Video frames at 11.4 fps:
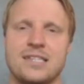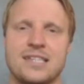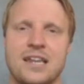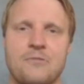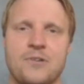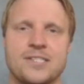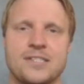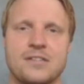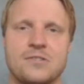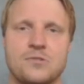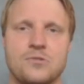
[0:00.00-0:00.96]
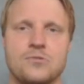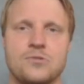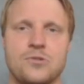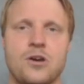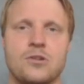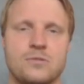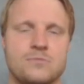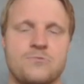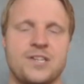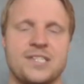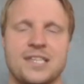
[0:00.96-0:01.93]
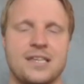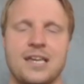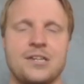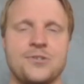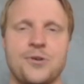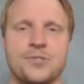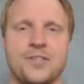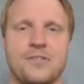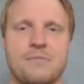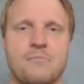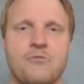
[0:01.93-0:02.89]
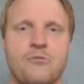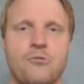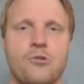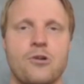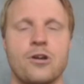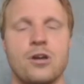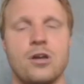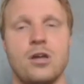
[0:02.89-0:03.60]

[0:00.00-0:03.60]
getting rested to not risk injury or something before